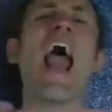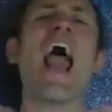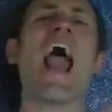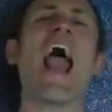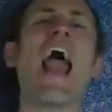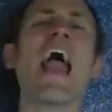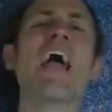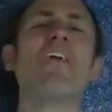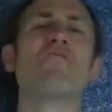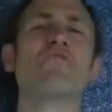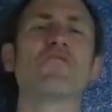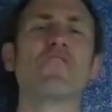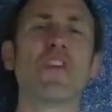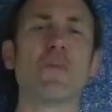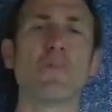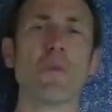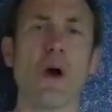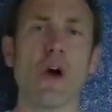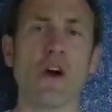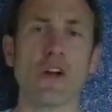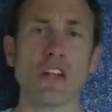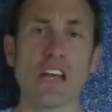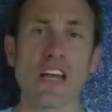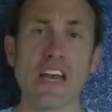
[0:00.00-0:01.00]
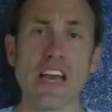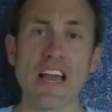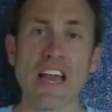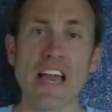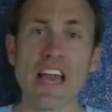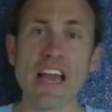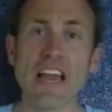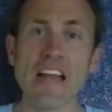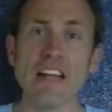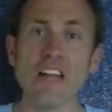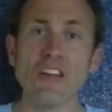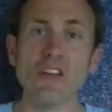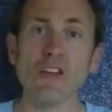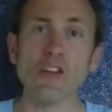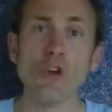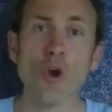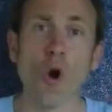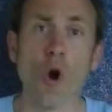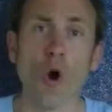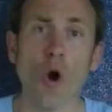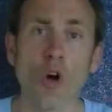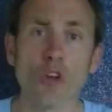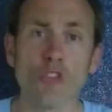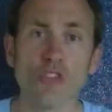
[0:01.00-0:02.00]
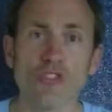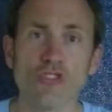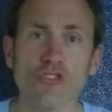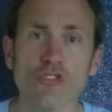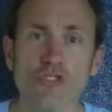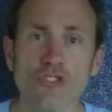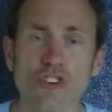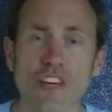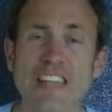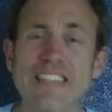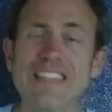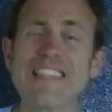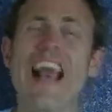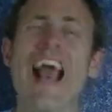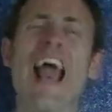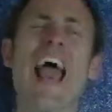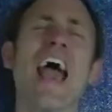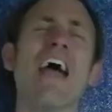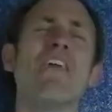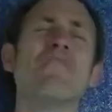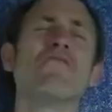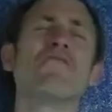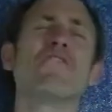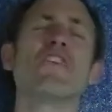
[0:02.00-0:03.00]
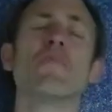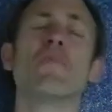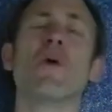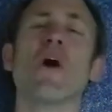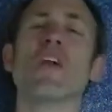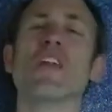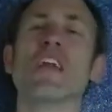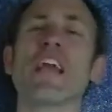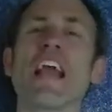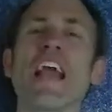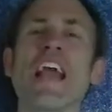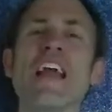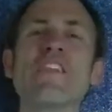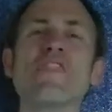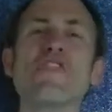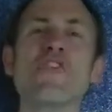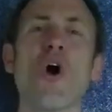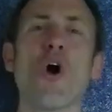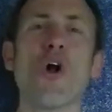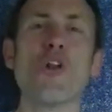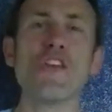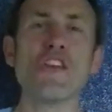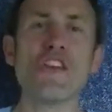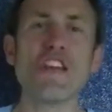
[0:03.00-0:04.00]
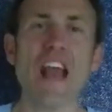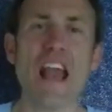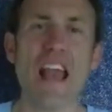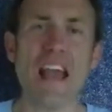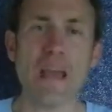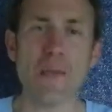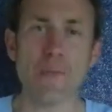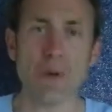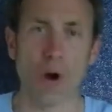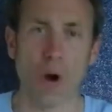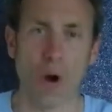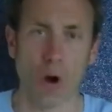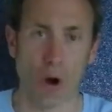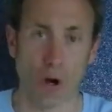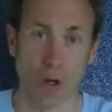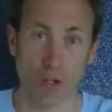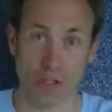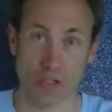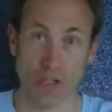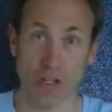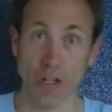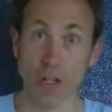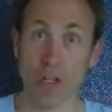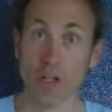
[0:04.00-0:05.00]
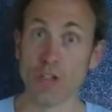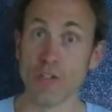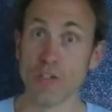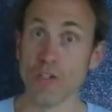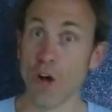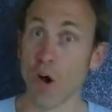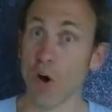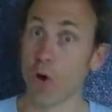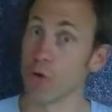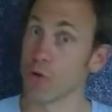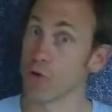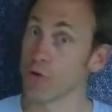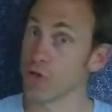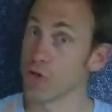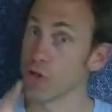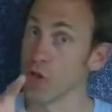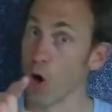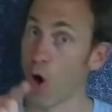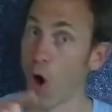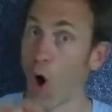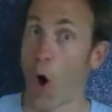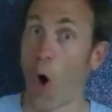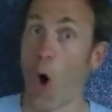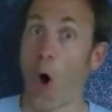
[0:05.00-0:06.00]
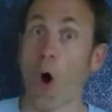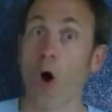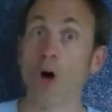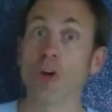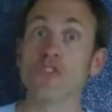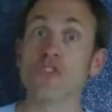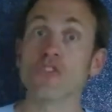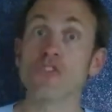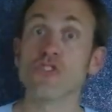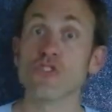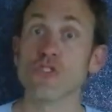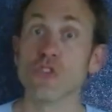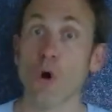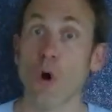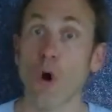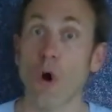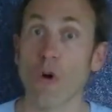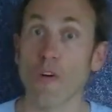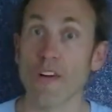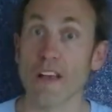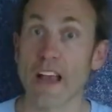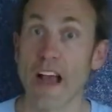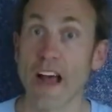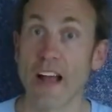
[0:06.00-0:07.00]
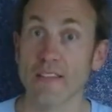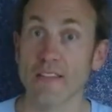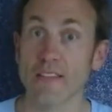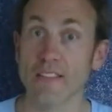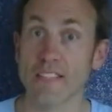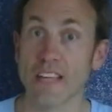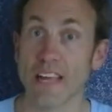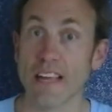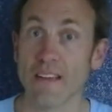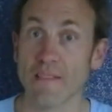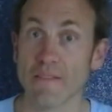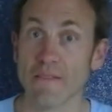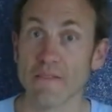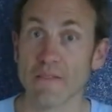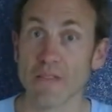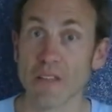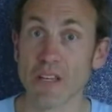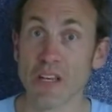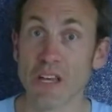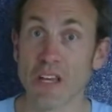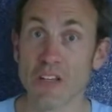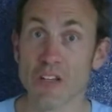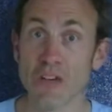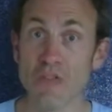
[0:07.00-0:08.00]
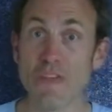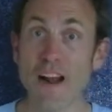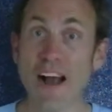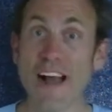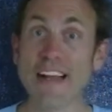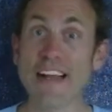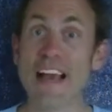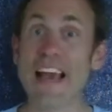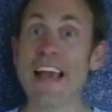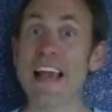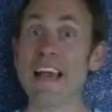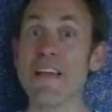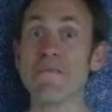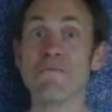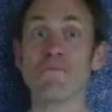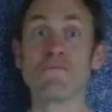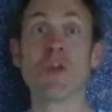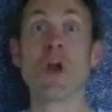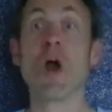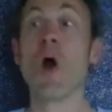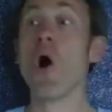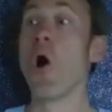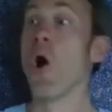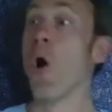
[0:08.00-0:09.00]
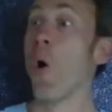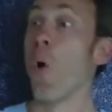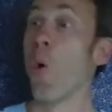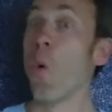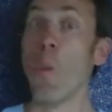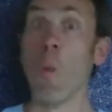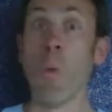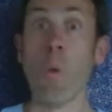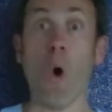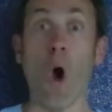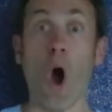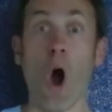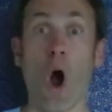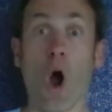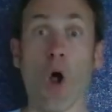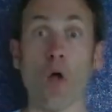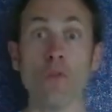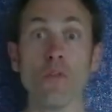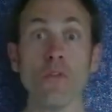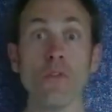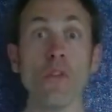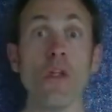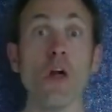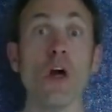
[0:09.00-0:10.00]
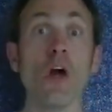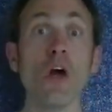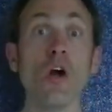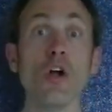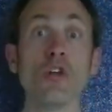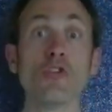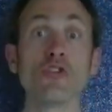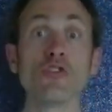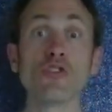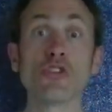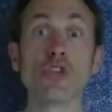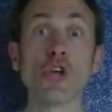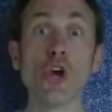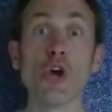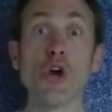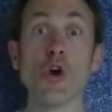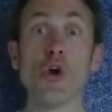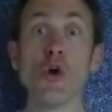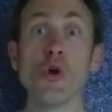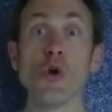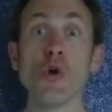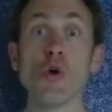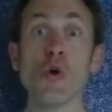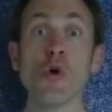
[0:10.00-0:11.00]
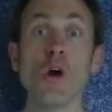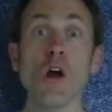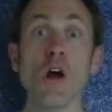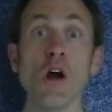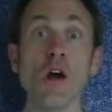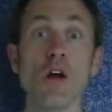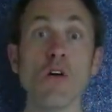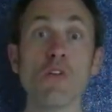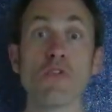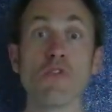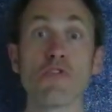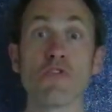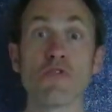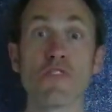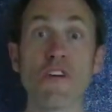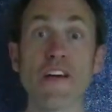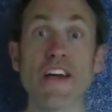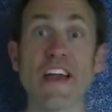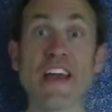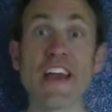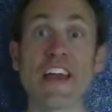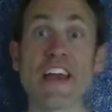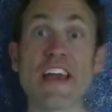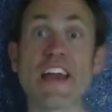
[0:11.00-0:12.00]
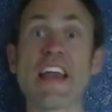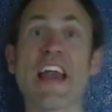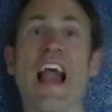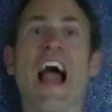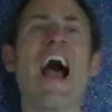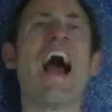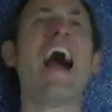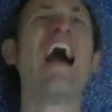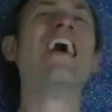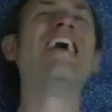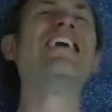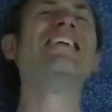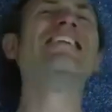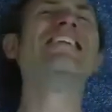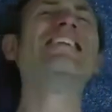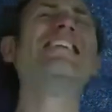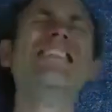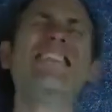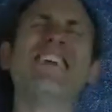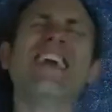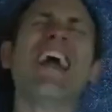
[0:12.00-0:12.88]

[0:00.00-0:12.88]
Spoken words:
everybody in your street, everybody in your neighborhood knows you're story hunting. You ready? 1, 2, 3, yay!